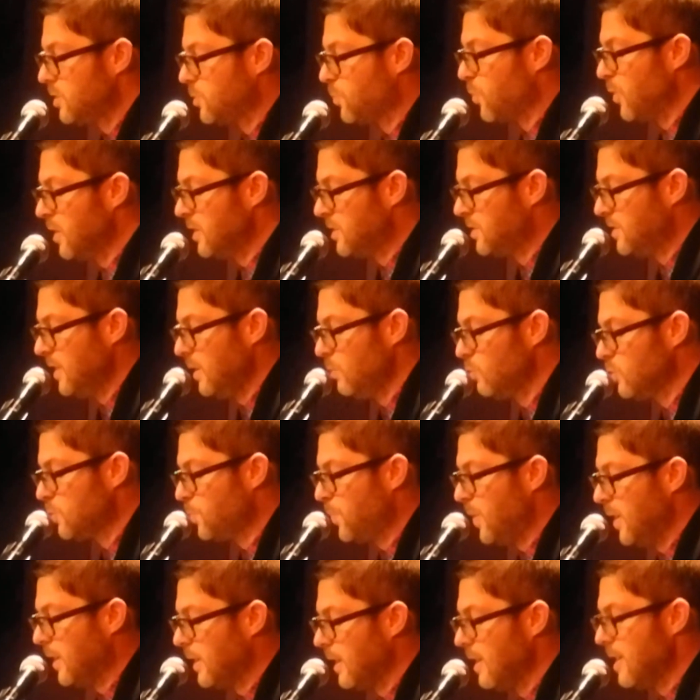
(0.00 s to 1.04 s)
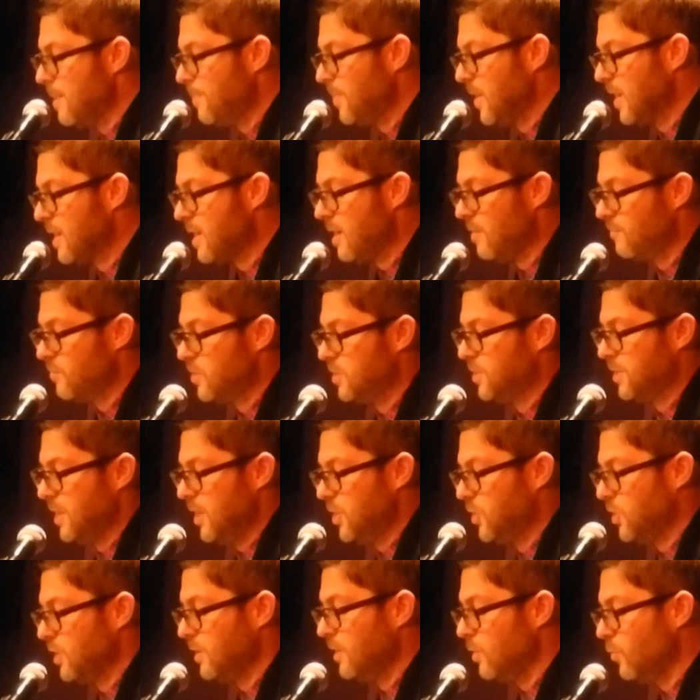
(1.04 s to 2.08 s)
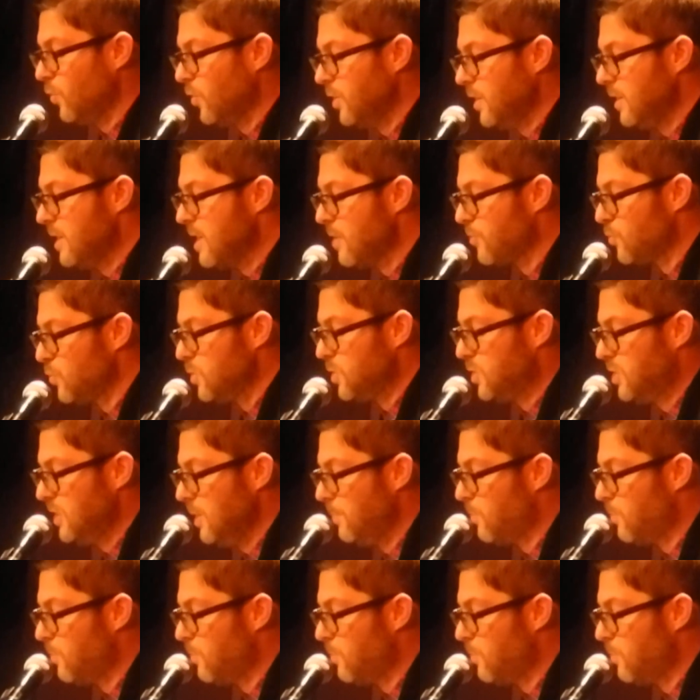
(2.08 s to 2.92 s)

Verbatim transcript: Springsteen was picking up the conversation that Woody Guthrie's